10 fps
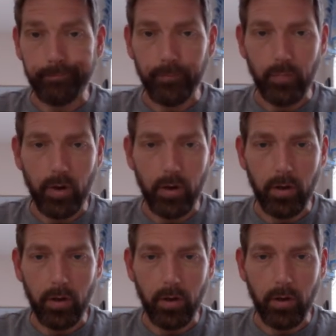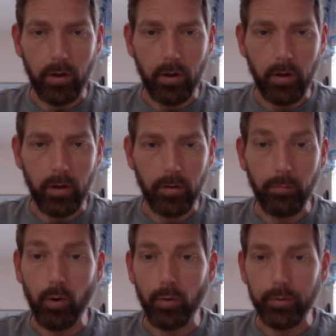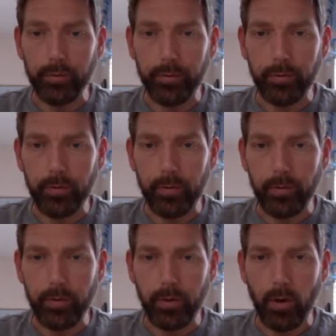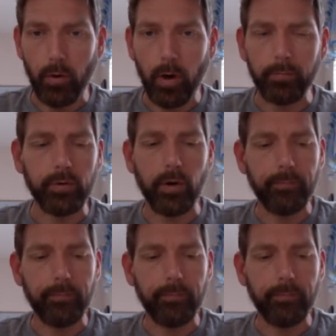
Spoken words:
the moles. Oh, I'm sorry.